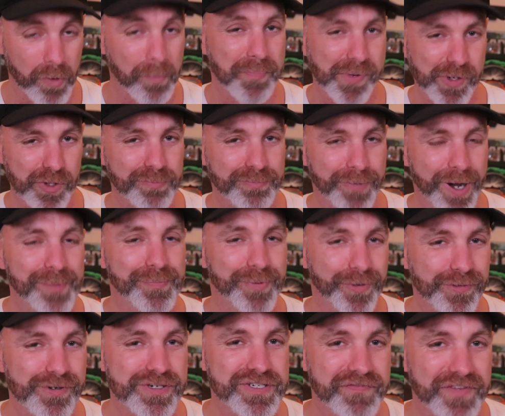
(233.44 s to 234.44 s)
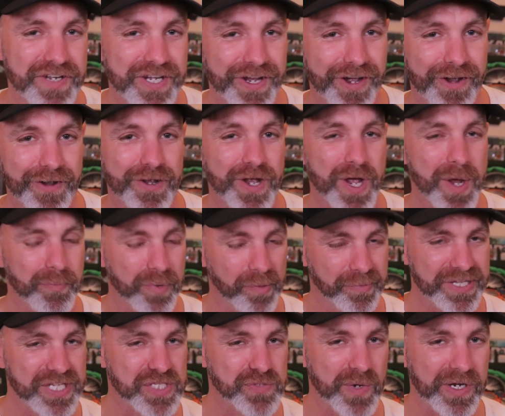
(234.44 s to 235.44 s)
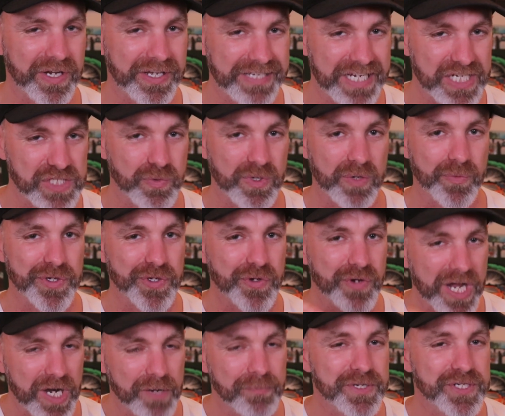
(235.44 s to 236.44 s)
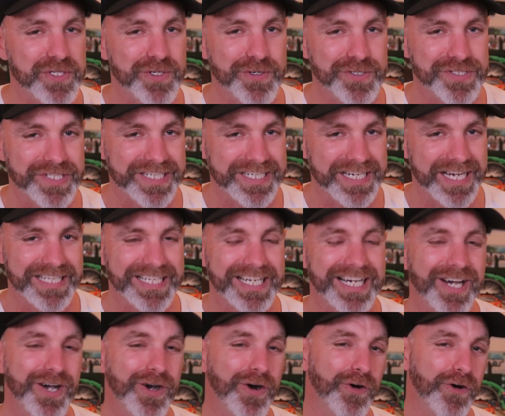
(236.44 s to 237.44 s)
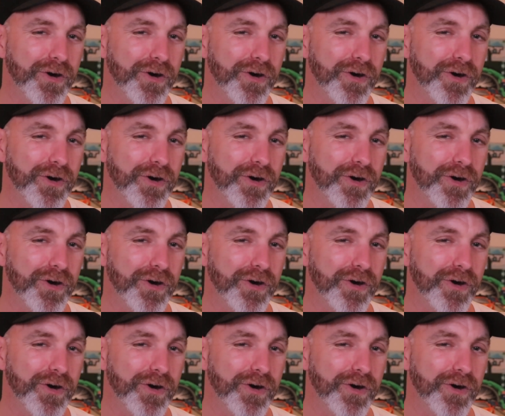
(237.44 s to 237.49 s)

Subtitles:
or build my Porsche video probably this week or next week where you help me choose the color